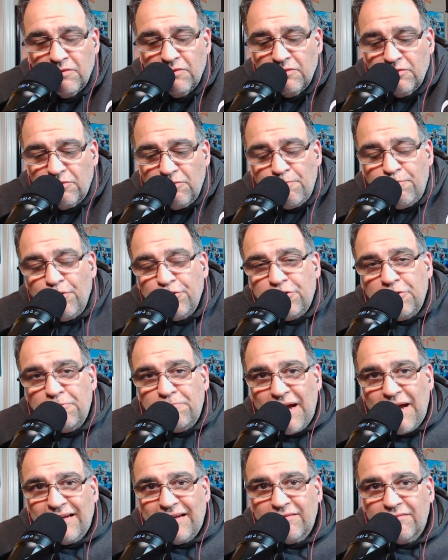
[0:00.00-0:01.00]
to put you
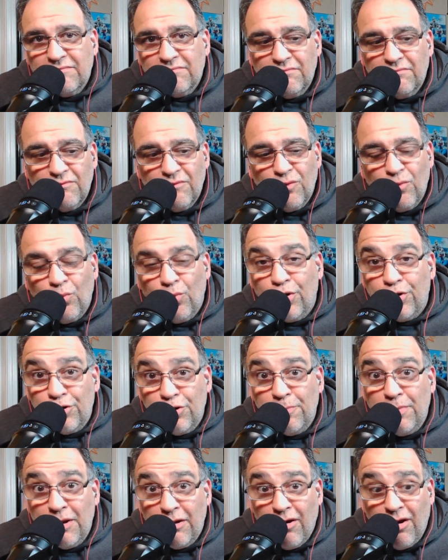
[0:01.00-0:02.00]
back where you
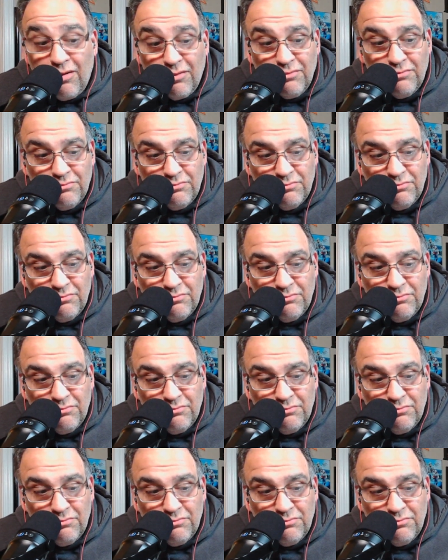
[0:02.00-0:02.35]
belong,